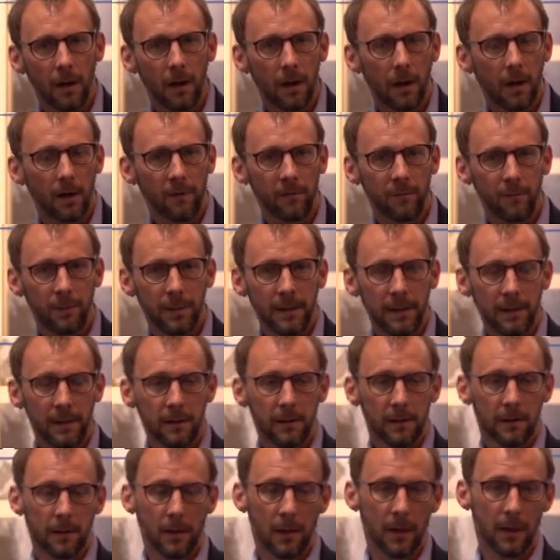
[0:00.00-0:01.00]
I've
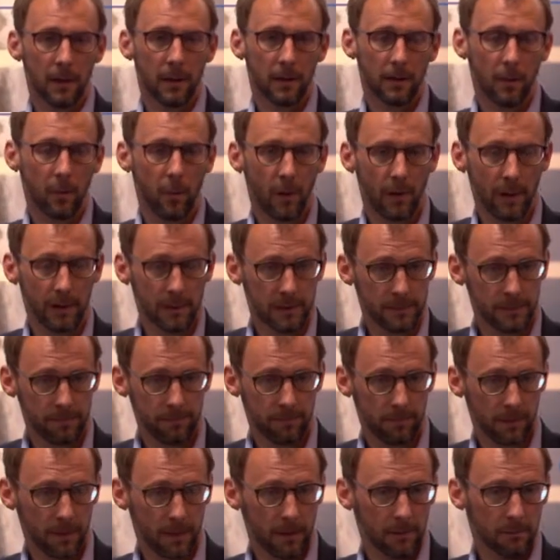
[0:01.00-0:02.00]
been quite
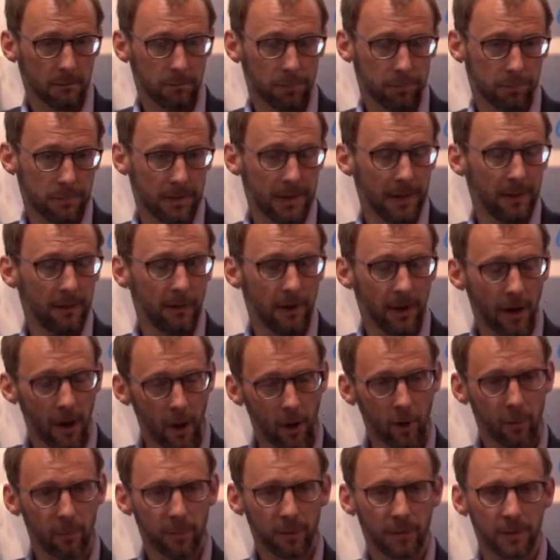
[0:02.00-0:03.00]
clear, I
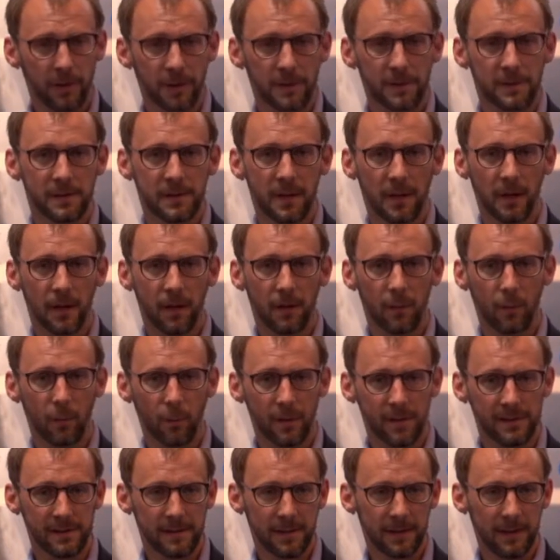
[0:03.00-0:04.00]
hope, that
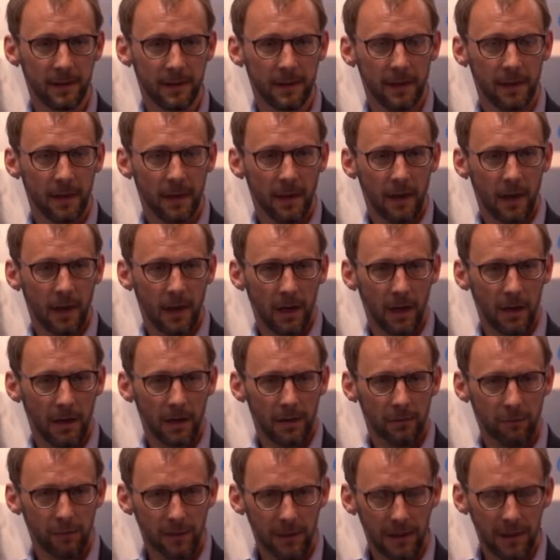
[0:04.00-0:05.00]
we see
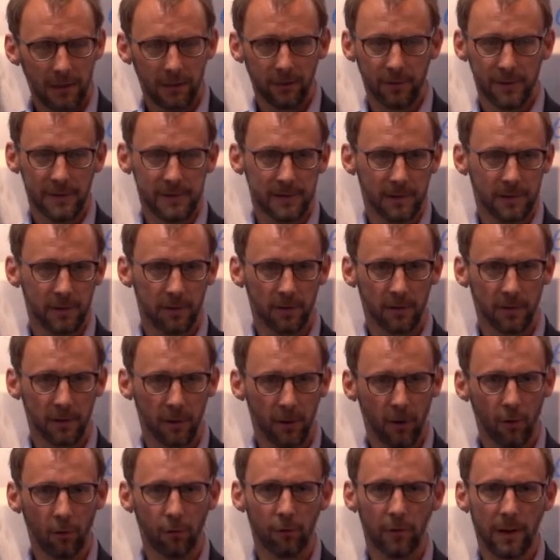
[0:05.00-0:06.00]
it really critical
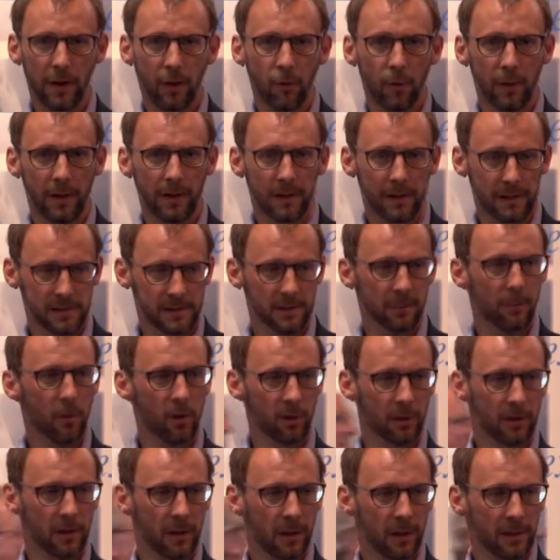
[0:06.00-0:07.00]
that whole railway needs to
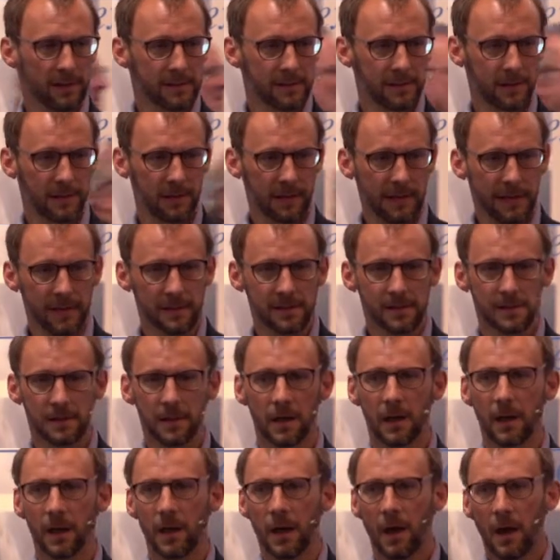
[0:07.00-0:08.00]
modernise. It needs
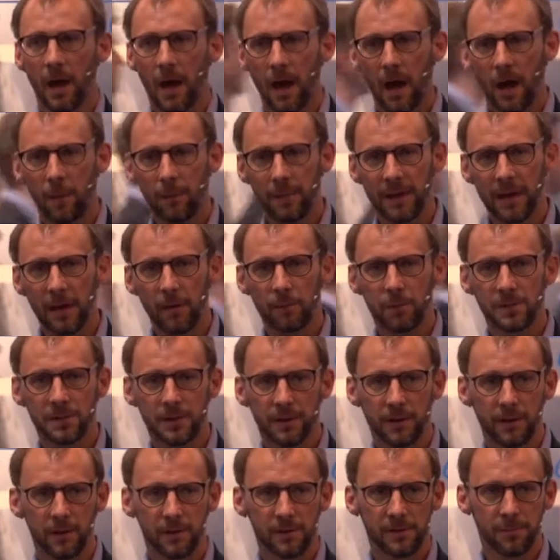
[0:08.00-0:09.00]
to be able
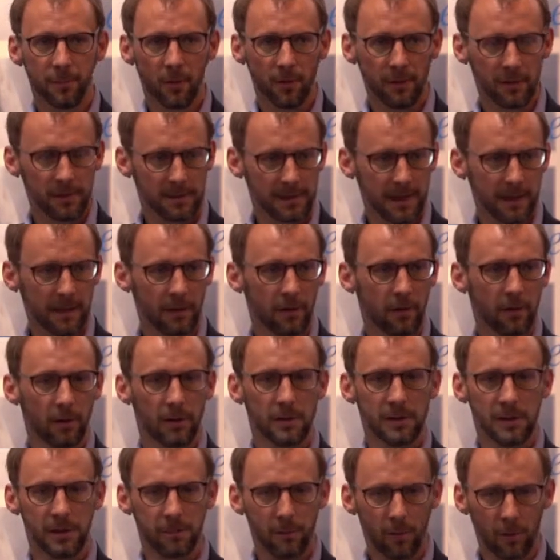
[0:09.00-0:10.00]
to use modern
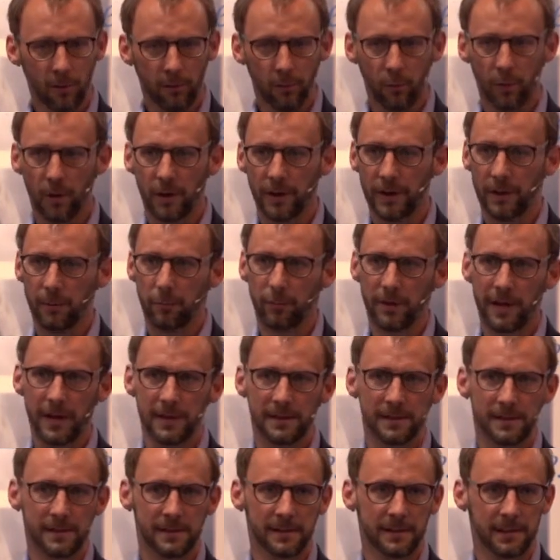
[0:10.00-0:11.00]
technology, modern working
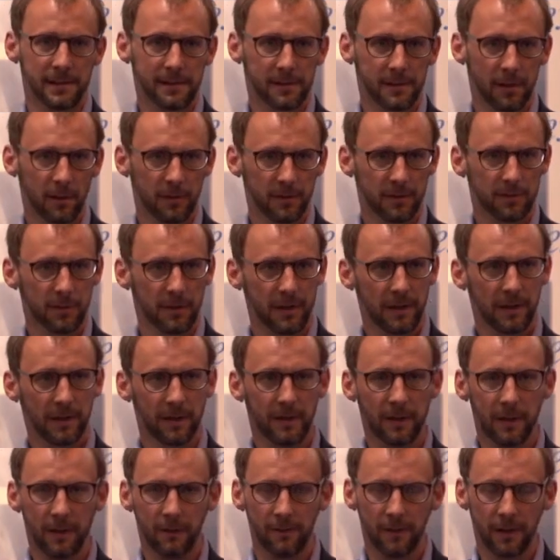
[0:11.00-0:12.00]
practices, ultimately
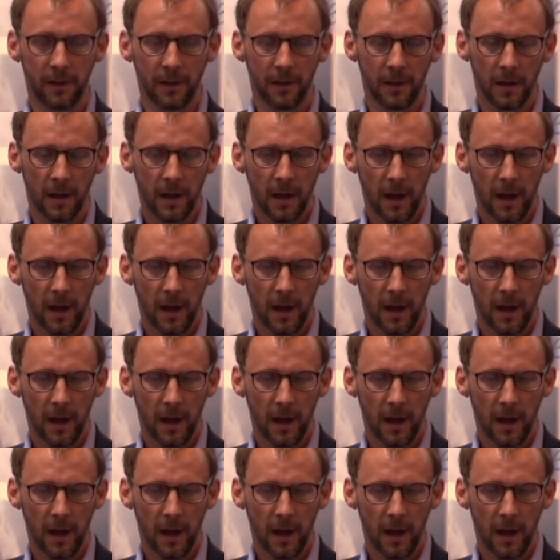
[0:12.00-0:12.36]
to deliver